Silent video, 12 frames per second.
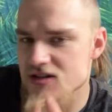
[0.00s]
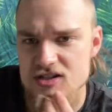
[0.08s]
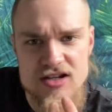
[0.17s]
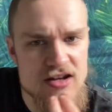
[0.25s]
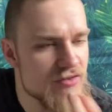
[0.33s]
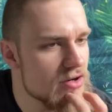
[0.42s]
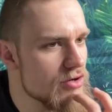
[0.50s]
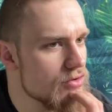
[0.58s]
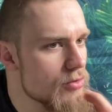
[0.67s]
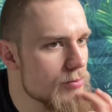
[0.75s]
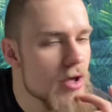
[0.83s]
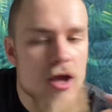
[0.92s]
significant
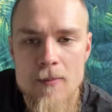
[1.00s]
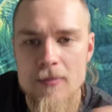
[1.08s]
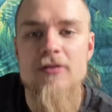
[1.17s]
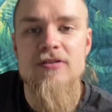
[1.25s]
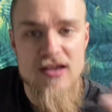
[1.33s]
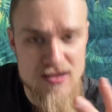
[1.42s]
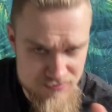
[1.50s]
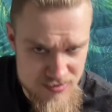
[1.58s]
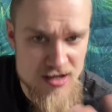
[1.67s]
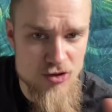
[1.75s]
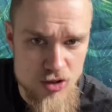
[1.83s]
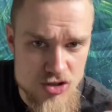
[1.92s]
group, but
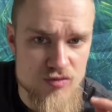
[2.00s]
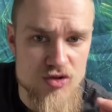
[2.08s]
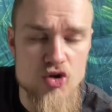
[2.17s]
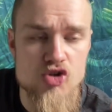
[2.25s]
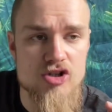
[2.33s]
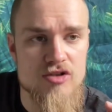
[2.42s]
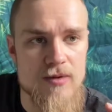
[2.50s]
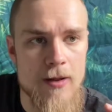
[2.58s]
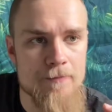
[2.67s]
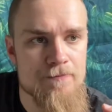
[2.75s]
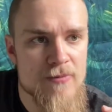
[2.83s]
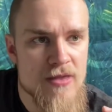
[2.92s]
they go into reduction as well.
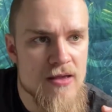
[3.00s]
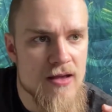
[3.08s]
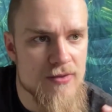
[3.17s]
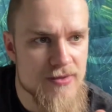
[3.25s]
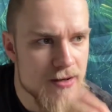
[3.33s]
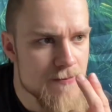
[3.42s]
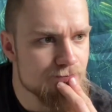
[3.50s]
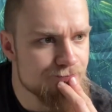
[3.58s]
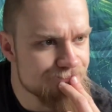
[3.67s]
And then